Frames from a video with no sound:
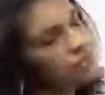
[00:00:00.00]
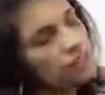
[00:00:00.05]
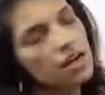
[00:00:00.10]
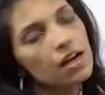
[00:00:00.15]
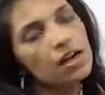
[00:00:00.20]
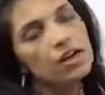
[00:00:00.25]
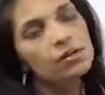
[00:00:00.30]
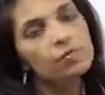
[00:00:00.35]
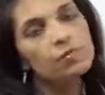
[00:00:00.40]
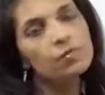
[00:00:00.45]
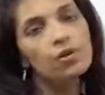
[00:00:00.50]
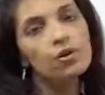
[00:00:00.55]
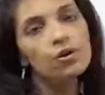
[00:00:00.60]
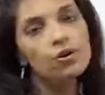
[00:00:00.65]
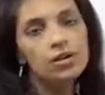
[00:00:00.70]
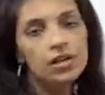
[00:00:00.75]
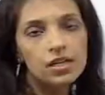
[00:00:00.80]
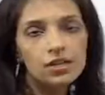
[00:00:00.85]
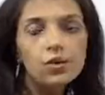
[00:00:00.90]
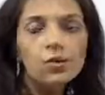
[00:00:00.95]
type
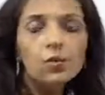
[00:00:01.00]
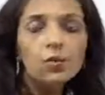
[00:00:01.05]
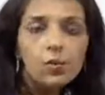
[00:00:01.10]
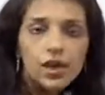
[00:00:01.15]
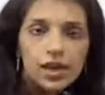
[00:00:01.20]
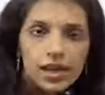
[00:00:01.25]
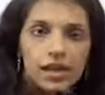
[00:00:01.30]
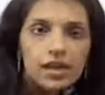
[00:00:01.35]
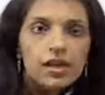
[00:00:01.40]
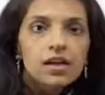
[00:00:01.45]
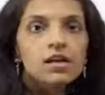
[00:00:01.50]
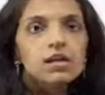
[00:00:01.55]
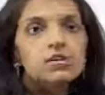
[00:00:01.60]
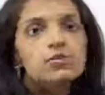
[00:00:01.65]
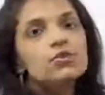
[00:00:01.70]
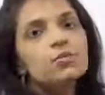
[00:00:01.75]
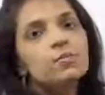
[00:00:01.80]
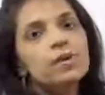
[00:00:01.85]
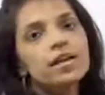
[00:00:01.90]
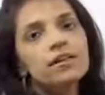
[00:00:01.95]
or another way
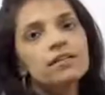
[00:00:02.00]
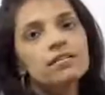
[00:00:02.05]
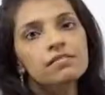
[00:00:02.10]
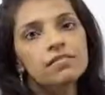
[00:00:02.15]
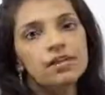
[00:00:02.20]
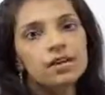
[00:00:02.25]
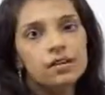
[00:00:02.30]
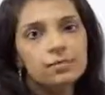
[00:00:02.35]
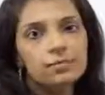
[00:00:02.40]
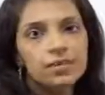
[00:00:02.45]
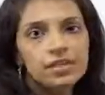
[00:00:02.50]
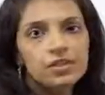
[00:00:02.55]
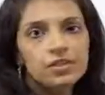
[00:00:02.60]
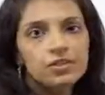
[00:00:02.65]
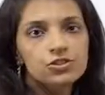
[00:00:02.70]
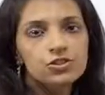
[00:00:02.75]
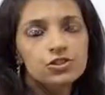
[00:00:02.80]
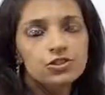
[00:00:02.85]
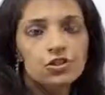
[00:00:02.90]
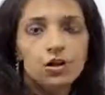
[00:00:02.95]
to make a
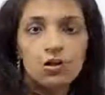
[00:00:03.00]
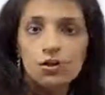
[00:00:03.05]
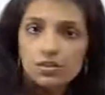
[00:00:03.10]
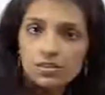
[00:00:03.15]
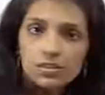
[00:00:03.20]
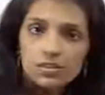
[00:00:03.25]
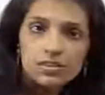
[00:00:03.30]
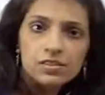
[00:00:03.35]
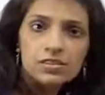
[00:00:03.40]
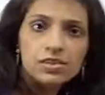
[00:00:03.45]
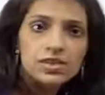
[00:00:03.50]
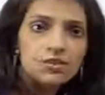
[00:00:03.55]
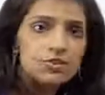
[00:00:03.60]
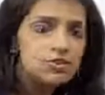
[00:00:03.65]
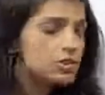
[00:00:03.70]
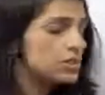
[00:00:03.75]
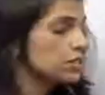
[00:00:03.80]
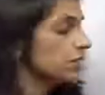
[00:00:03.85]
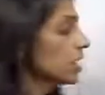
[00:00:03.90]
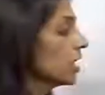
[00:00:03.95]
recommendation or a
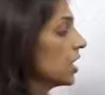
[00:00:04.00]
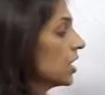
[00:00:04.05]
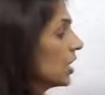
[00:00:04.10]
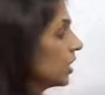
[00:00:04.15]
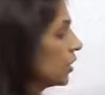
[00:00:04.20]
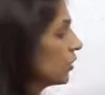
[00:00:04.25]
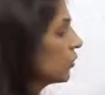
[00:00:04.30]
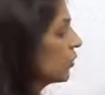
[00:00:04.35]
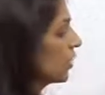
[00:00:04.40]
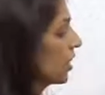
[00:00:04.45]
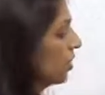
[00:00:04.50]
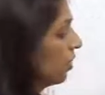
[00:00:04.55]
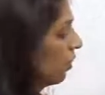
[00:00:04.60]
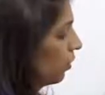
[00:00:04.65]
suggestion. You can